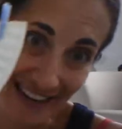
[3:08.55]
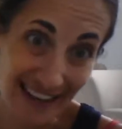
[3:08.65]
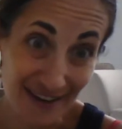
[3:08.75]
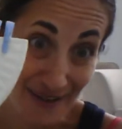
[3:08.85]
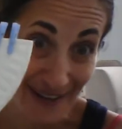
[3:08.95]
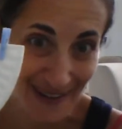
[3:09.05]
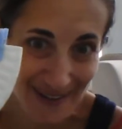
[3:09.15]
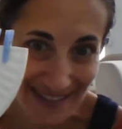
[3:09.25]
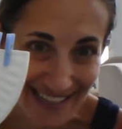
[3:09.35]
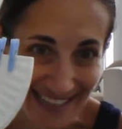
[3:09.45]
and then you can
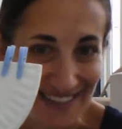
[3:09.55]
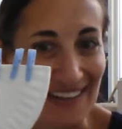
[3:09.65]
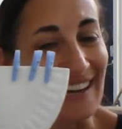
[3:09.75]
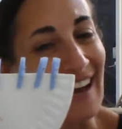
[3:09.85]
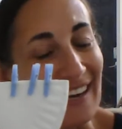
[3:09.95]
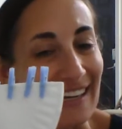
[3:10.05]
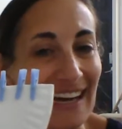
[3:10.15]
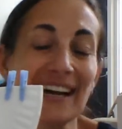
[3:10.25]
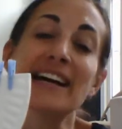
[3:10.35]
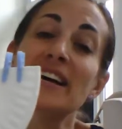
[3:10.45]
use this during
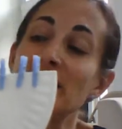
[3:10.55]
Hanukkah,